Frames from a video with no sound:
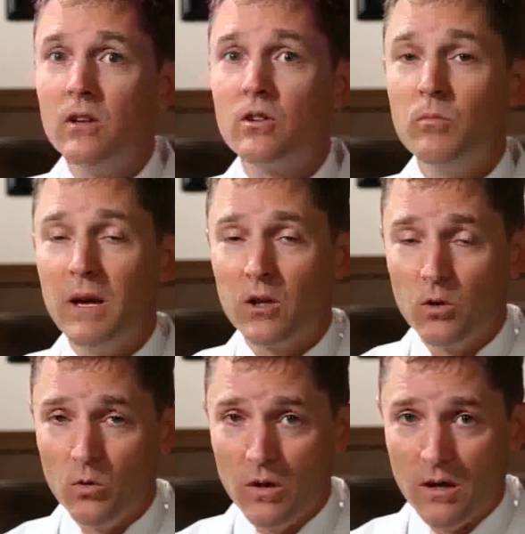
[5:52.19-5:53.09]
to make
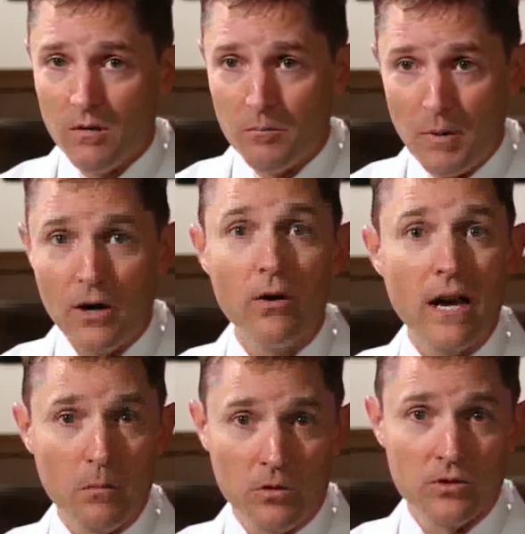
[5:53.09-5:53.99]
you better
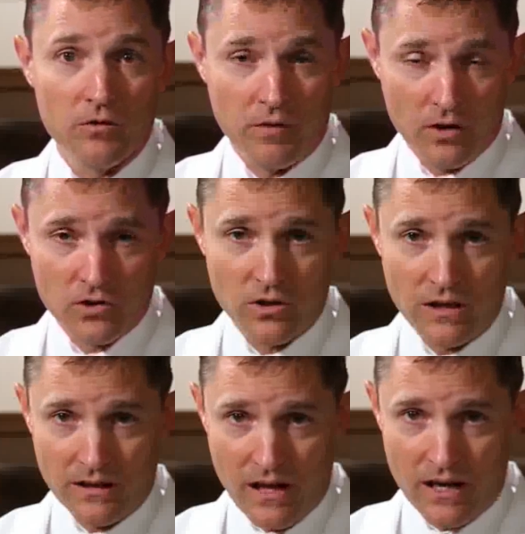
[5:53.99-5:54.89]
able to function
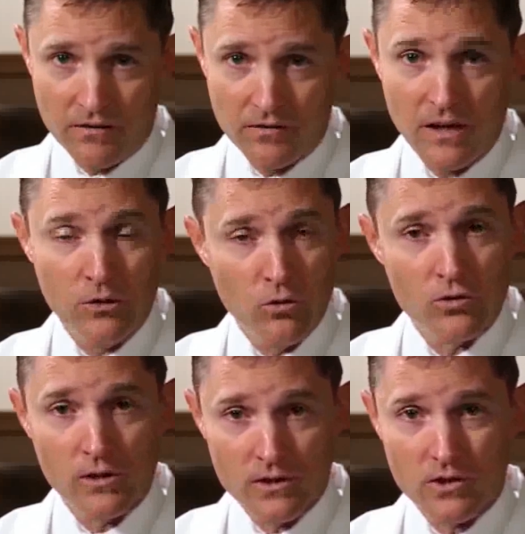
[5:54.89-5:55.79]
in life, and
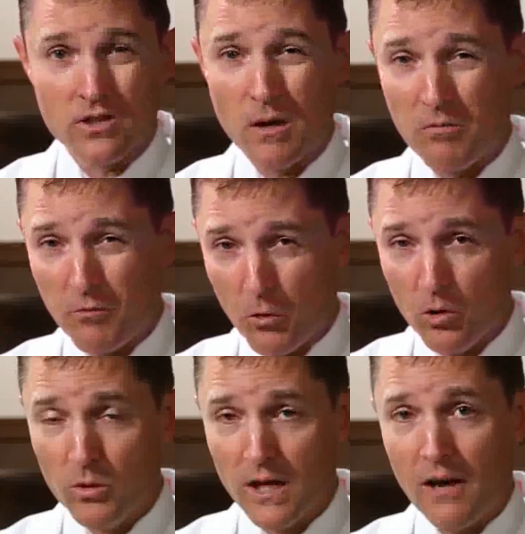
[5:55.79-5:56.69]
usually is a step
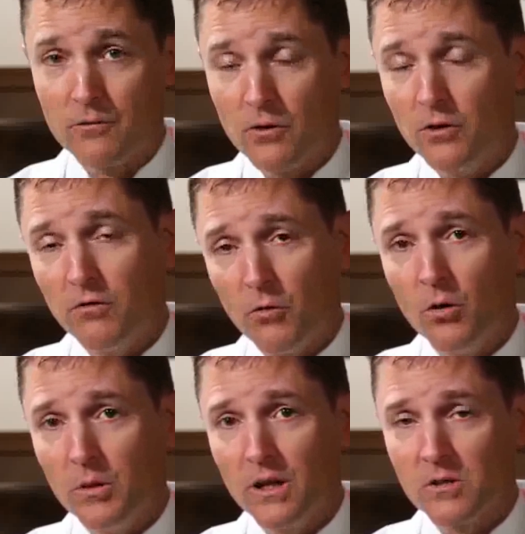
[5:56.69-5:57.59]
forward after the
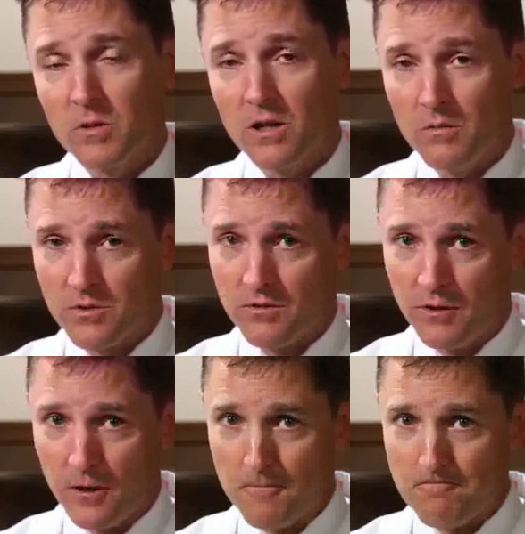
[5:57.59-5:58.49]
deformity has become
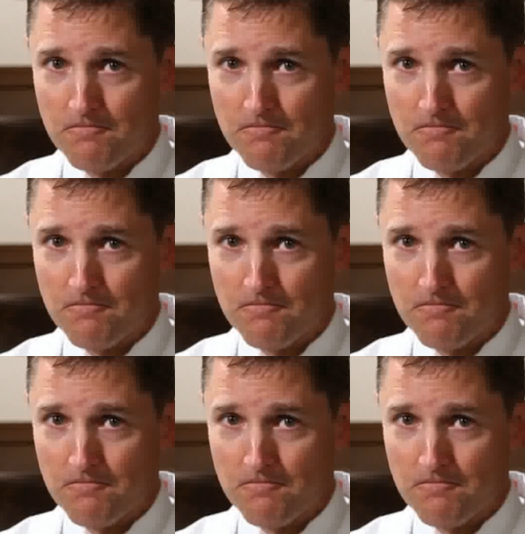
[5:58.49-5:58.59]
severe.